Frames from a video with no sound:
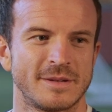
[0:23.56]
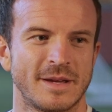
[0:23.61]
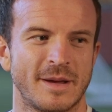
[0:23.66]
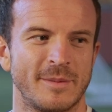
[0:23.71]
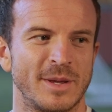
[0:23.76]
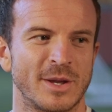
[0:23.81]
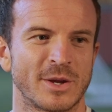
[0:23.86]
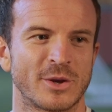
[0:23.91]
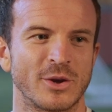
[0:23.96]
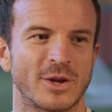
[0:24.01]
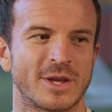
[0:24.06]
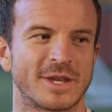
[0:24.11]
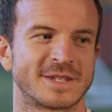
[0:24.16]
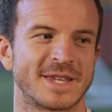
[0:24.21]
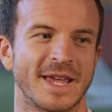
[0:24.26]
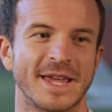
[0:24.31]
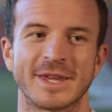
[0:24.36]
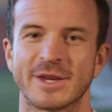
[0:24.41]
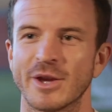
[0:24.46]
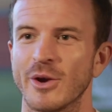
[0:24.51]
I mean, I could
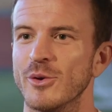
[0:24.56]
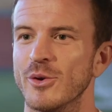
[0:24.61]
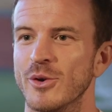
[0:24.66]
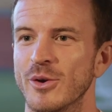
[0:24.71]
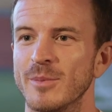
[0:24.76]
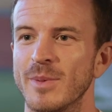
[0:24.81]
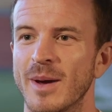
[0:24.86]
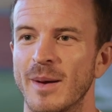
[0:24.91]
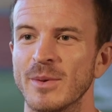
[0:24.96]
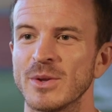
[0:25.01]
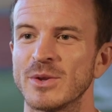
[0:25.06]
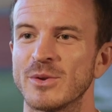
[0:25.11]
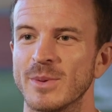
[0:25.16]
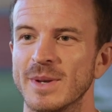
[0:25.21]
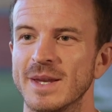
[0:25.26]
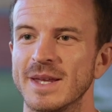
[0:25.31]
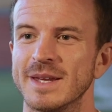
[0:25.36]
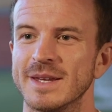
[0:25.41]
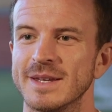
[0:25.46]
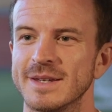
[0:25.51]
sit and count it, but about
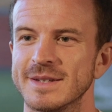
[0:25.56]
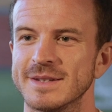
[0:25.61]
20.